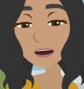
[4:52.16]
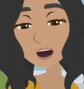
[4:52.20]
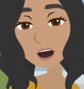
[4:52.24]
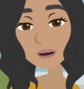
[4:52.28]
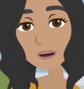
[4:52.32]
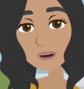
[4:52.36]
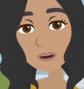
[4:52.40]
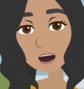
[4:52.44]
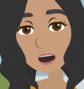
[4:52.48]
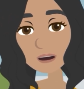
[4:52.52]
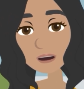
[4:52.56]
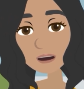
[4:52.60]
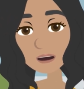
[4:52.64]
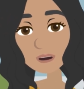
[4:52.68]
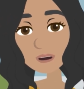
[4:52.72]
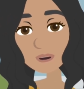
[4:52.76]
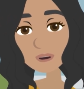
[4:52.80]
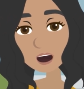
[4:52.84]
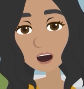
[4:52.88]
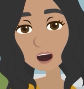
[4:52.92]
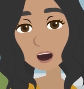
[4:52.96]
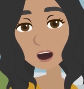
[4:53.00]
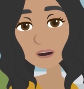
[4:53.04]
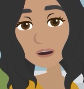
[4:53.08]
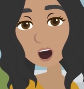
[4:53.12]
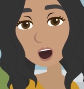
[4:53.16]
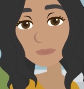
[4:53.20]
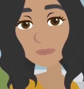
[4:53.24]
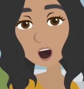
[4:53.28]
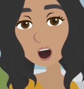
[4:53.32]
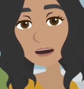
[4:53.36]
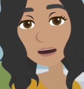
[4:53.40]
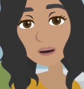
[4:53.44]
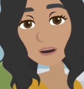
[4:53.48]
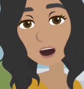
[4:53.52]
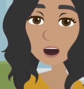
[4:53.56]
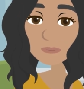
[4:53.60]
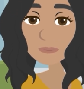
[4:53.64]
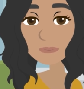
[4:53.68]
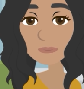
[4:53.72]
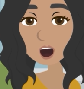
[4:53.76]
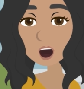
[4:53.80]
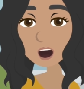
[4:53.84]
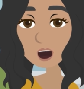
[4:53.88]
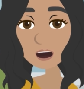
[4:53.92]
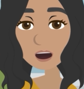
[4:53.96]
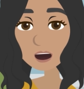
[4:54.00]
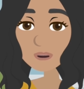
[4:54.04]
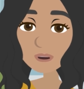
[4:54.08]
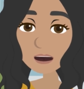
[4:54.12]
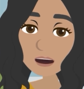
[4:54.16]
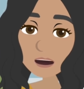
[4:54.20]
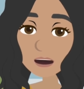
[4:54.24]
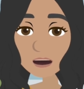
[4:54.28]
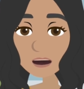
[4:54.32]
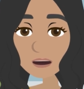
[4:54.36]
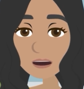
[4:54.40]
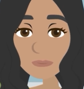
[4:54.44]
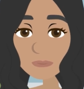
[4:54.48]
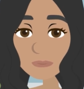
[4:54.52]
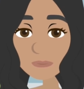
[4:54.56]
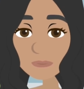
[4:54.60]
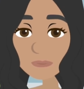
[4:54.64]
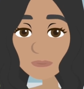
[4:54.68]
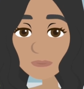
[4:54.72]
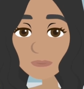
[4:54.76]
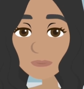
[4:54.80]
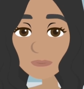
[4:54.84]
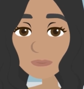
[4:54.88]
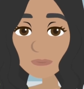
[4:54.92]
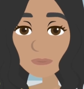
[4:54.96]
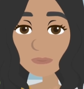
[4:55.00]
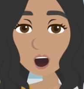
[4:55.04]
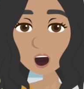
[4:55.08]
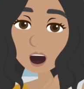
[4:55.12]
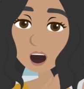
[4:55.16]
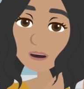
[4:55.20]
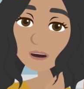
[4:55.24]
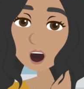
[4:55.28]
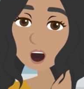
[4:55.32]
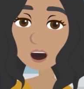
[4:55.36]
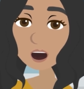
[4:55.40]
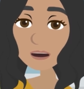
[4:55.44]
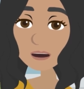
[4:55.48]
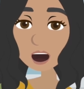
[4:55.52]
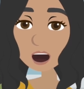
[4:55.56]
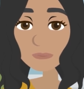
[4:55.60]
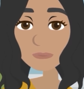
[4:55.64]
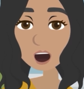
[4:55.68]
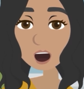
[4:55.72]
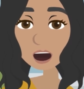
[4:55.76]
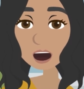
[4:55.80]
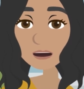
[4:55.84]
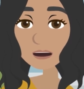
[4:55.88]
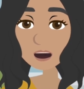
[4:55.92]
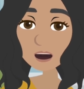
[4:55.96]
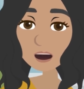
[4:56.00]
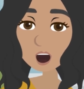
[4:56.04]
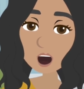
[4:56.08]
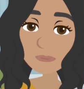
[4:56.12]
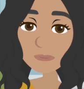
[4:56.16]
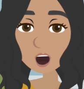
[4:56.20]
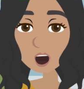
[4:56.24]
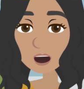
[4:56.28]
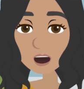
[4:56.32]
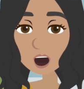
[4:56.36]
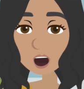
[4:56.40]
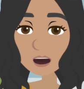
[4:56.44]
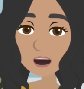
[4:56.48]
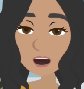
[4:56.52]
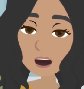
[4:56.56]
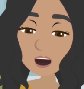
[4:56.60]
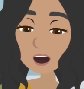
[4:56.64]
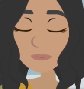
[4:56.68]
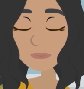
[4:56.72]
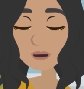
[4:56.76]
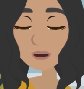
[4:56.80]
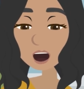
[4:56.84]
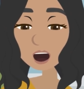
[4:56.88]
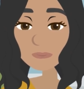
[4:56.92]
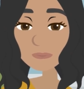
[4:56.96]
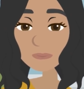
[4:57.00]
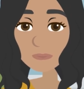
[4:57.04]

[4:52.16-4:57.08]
session with some of the department's current students. They can answer any questions you have about